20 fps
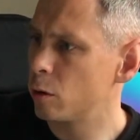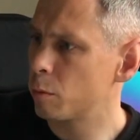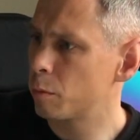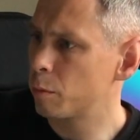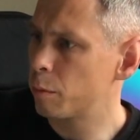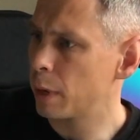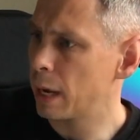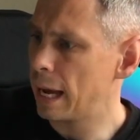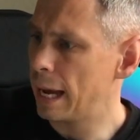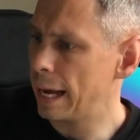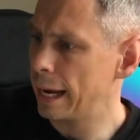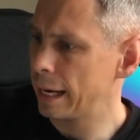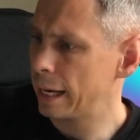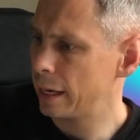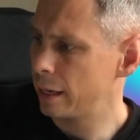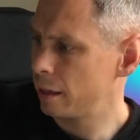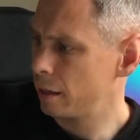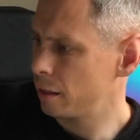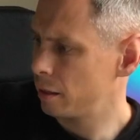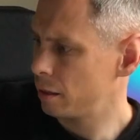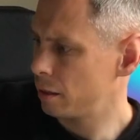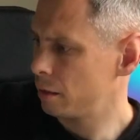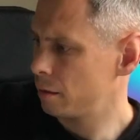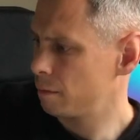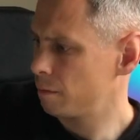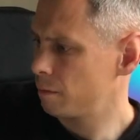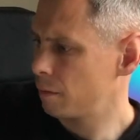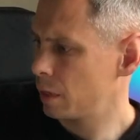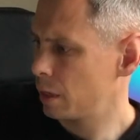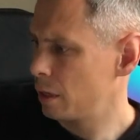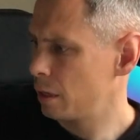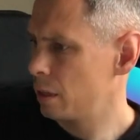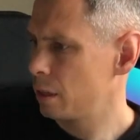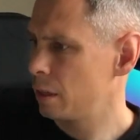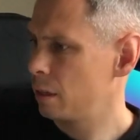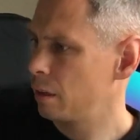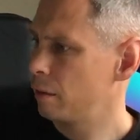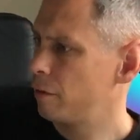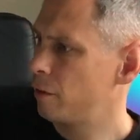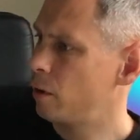black.
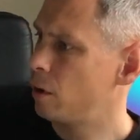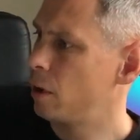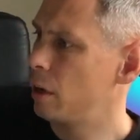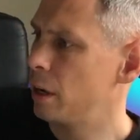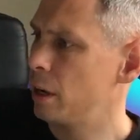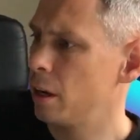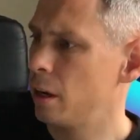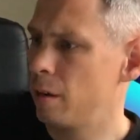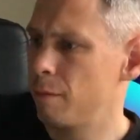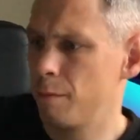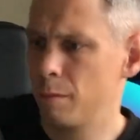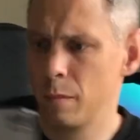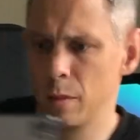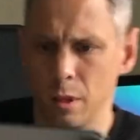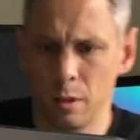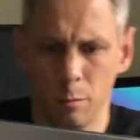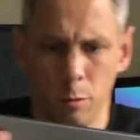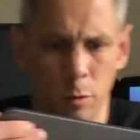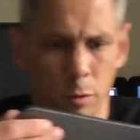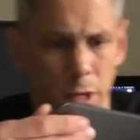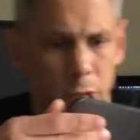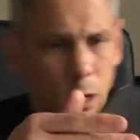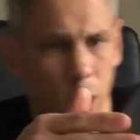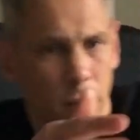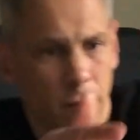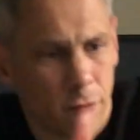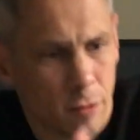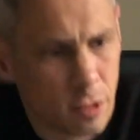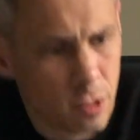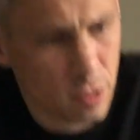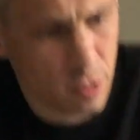If I probably can't even